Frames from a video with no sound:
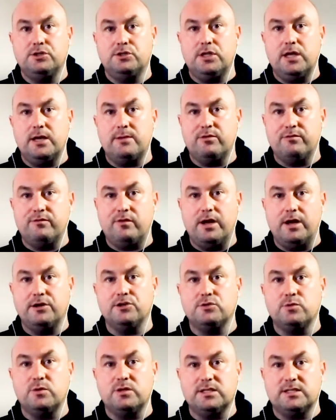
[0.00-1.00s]
They provide
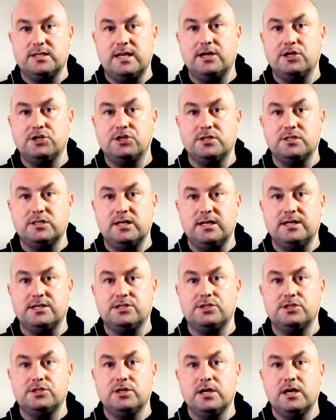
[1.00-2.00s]
us with a sanctions
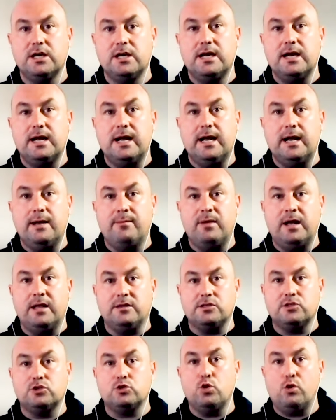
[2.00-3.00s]
list and
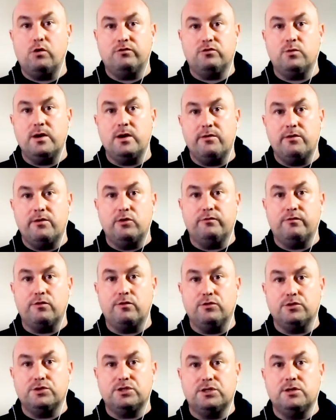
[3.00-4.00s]
the software, and
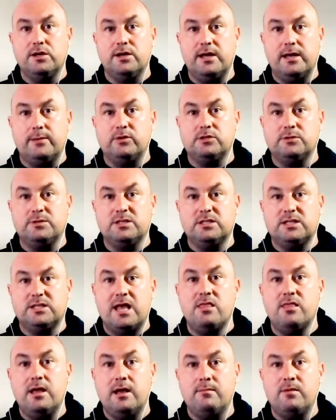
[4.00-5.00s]
for us being able to
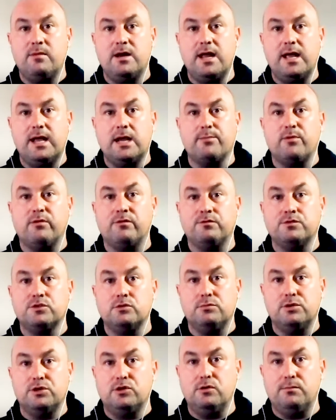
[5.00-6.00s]
send them a name of
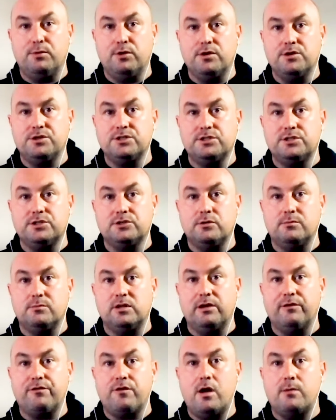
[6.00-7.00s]
somebody who purchases
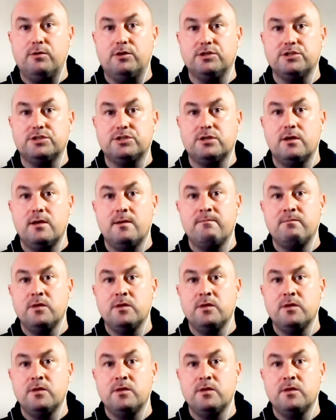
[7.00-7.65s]
something from us.